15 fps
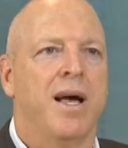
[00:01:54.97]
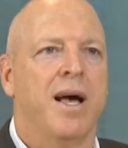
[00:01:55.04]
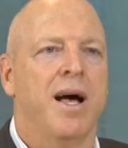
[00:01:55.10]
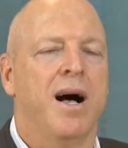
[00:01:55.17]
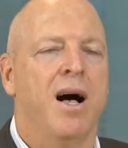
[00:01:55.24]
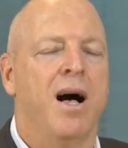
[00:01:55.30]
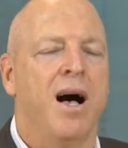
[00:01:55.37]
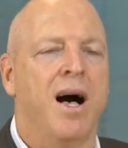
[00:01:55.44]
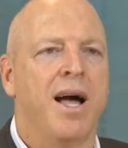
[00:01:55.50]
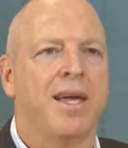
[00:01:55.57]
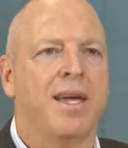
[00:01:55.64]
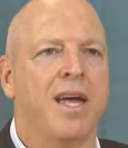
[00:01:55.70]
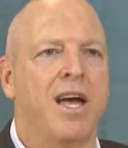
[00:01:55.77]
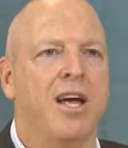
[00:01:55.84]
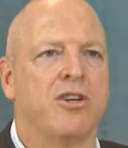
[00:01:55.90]
A high
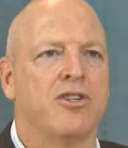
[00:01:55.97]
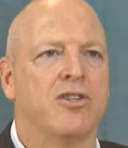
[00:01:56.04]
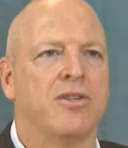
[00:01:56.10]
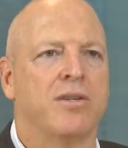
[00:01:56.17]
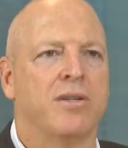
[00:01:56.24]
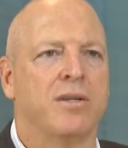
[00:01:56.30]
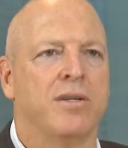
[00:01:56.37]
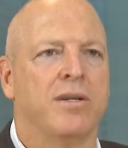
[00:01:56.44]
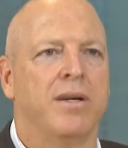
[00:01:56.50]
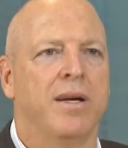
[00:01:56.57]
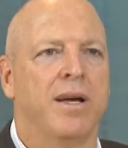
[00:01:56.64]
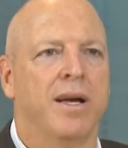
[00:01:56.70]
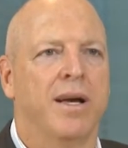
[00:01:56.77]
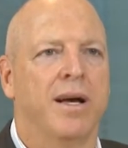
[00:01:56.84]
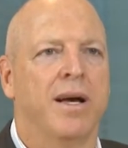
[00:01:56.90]
cash
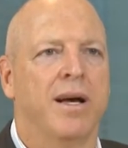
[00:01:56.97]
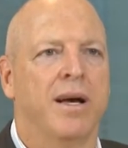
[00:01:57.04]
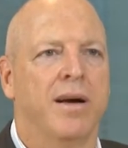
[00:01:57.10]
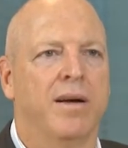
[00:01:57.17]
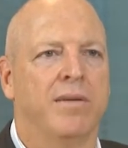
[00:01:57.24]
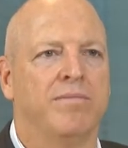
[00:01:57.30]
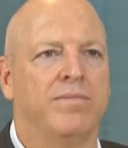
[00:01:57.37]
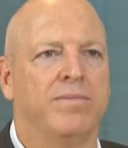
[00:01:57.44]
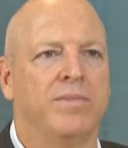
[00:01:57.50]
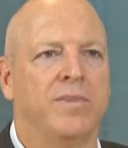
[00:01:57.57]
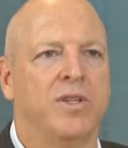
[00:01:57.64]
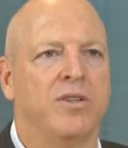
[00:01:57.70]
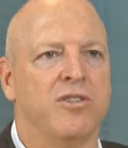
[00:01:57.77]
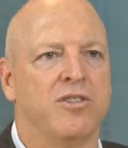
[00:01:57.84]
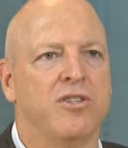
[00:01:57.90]

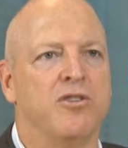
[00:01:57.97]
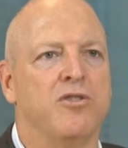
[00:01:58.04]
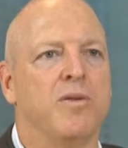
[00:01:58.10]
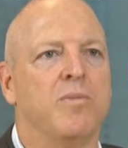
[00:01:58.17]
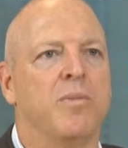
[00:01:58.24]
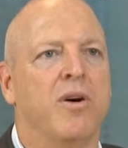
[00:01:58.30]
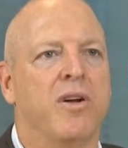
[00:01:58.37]
constituent